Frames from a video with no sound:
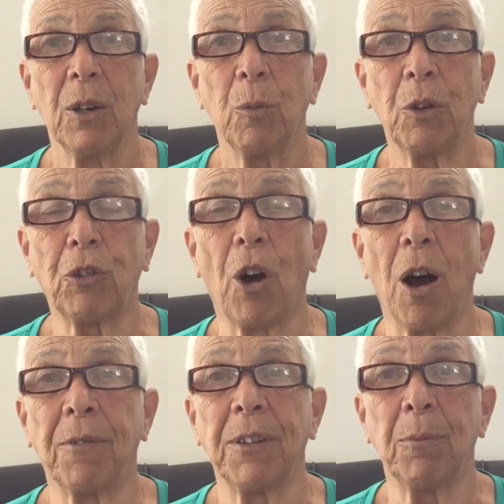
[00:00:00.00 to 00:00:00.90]
which
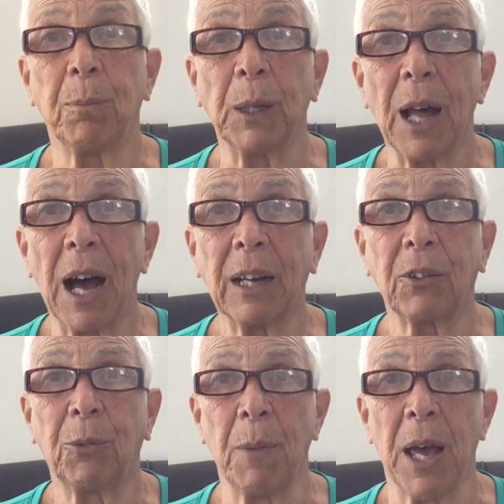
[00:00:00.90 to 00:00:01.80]
often
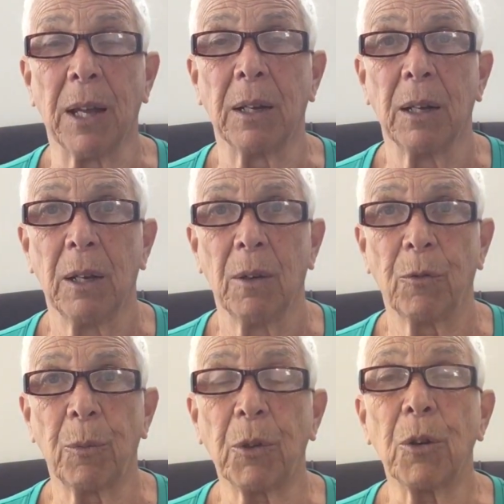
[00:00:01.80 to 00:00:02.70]
blocks men
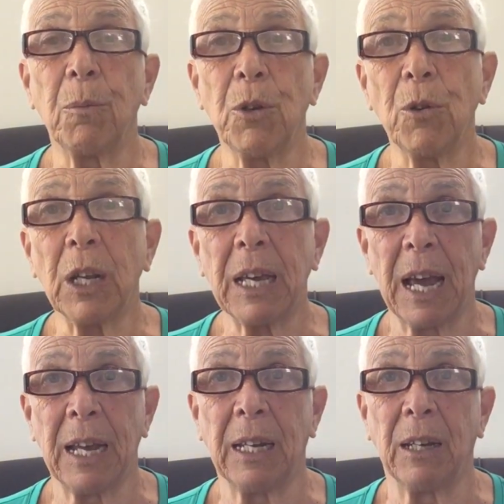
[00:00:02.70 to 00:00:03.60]
from
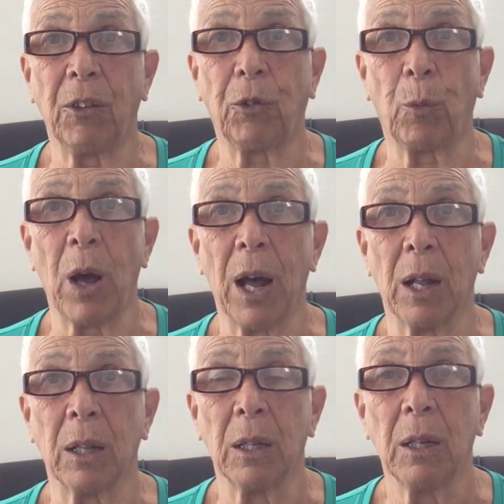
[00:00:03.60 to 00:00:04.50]
communicating as
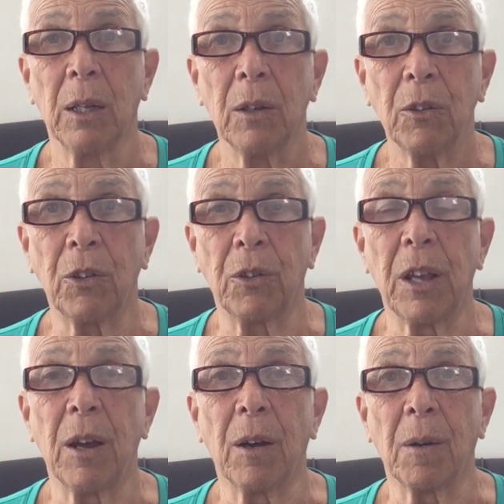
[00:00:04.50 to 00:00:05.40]
well to
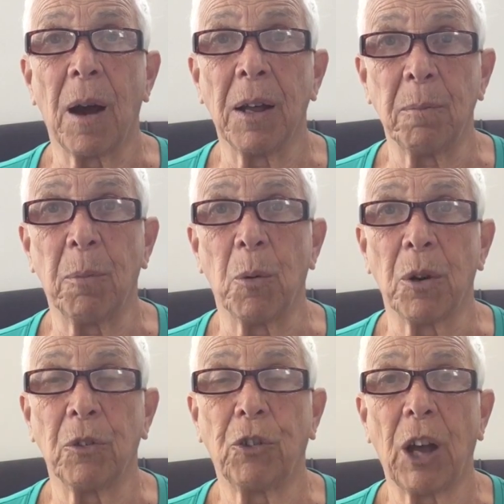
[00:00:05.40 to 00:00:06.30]
their
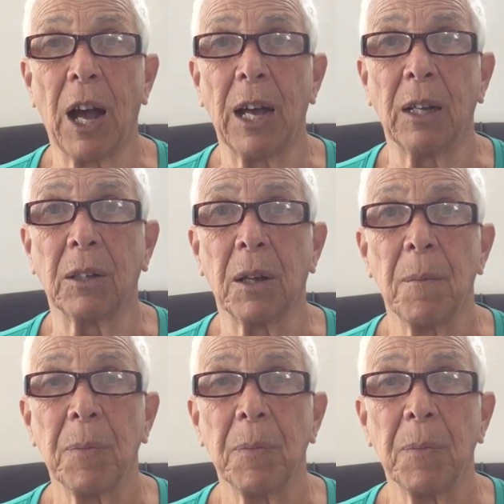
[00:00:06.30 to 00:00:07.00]
unborn child.